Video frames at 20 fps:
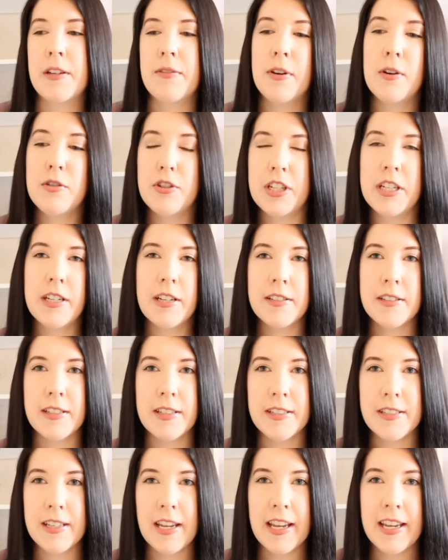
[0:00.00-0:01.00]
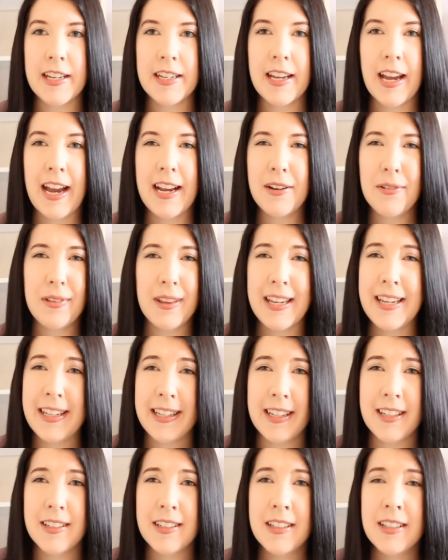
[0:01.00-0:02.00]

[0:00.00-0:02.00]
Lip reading: oh, she does this, and I don't like it.